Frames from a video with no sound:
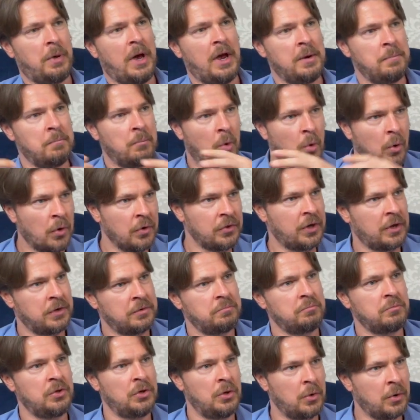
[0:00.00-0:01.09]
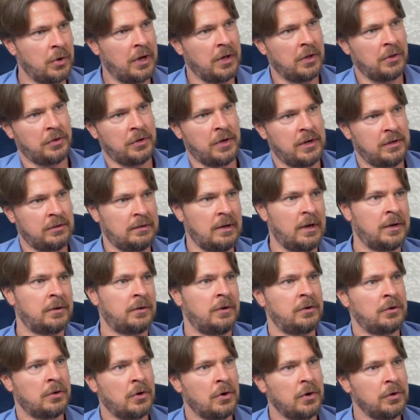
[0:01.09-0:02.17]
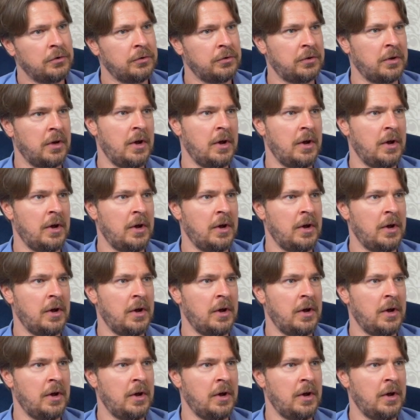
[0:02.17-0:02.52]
pay more than your healthcare is likely to cost.